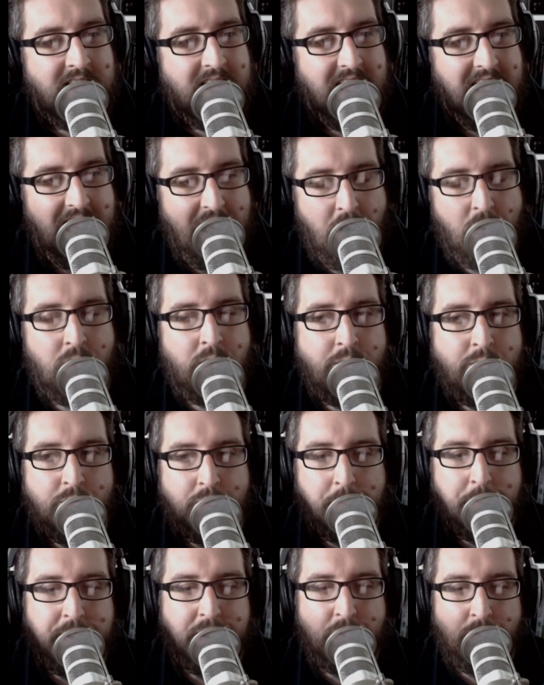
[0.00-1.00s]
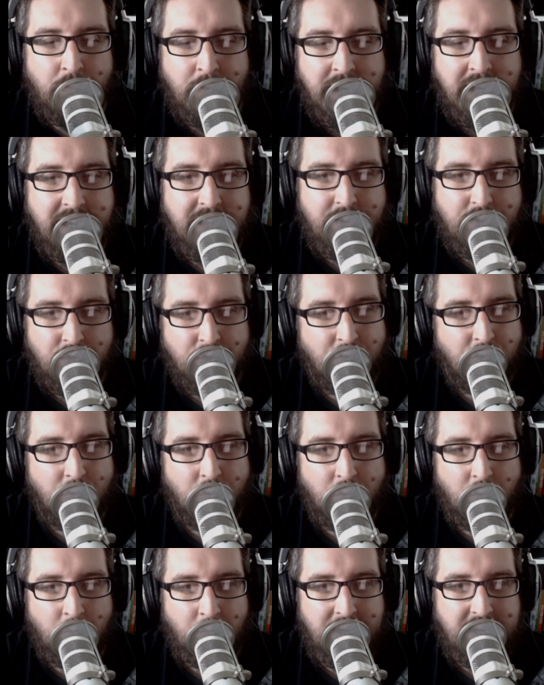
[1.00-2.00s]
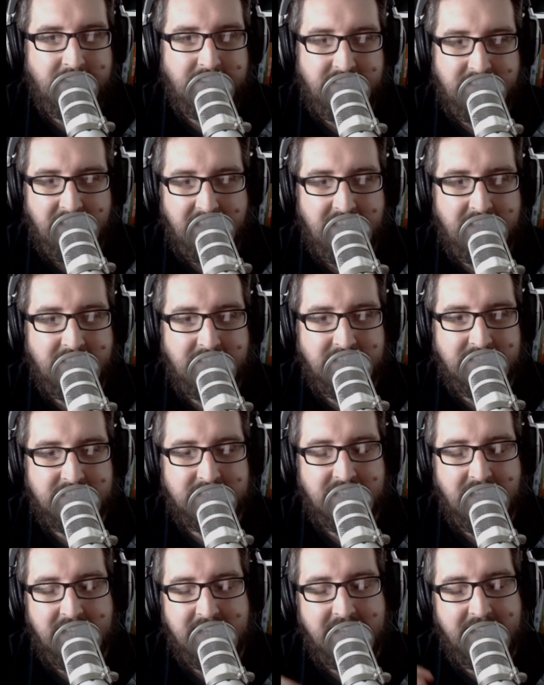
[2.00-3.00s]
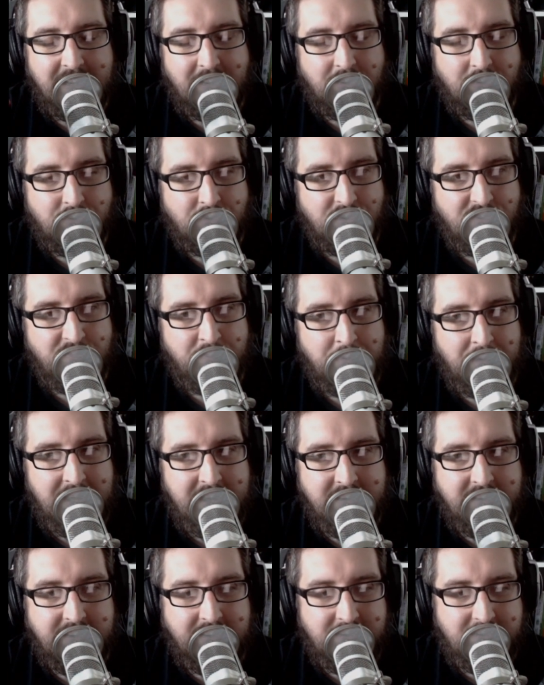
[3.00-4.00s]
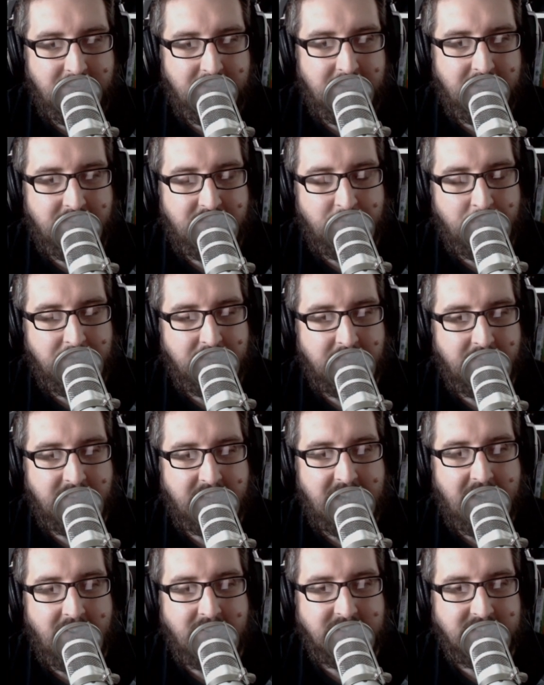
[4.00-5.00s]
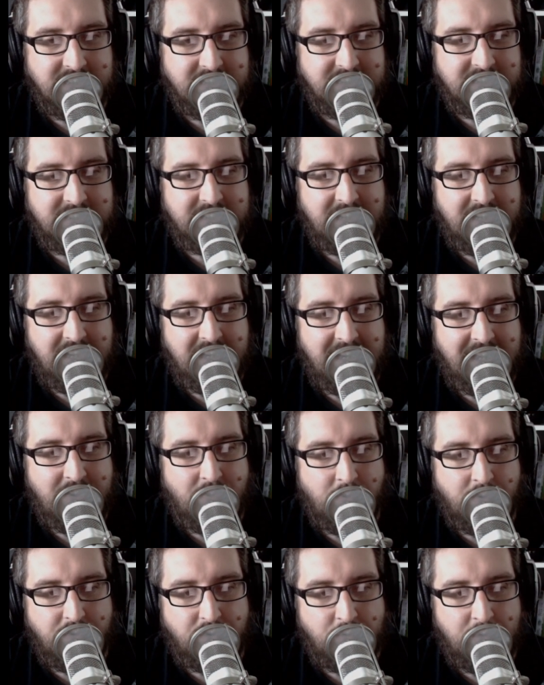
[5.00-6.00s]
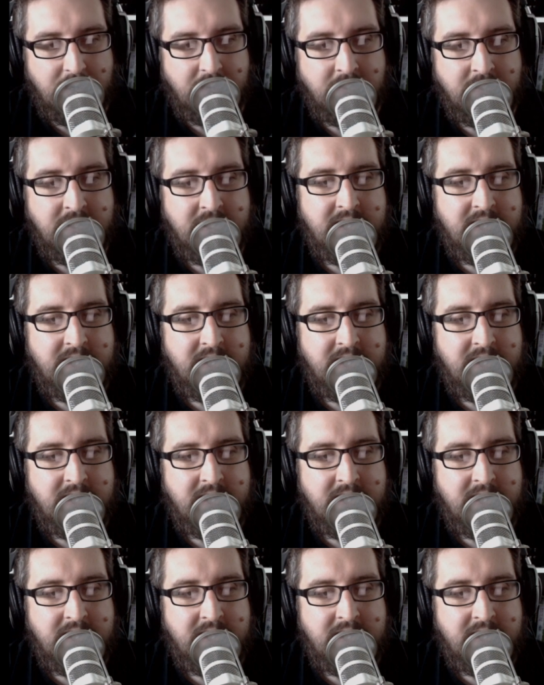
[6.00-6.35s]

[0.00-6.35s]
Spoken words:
Elrond would be a really cool way to take this, and it'll sort of blend into some of the other characters later on as well.